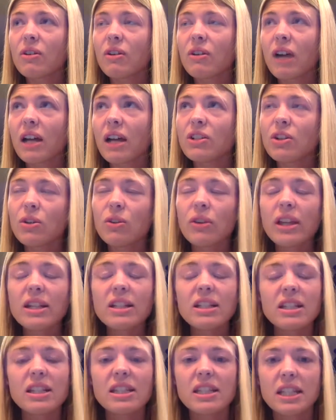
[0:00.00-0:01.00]
I don't like
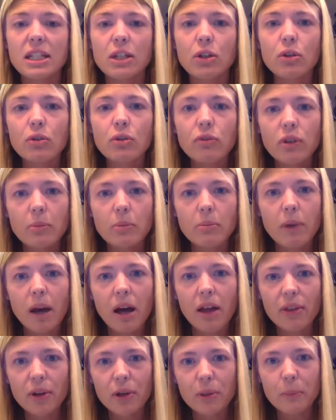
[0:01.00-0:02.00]
to steal from
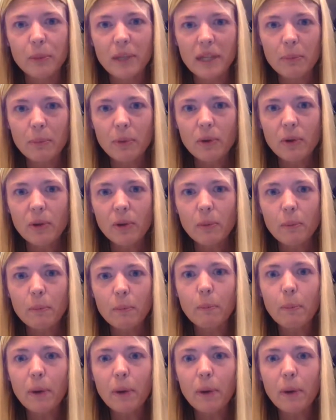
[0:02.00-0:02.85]
other people,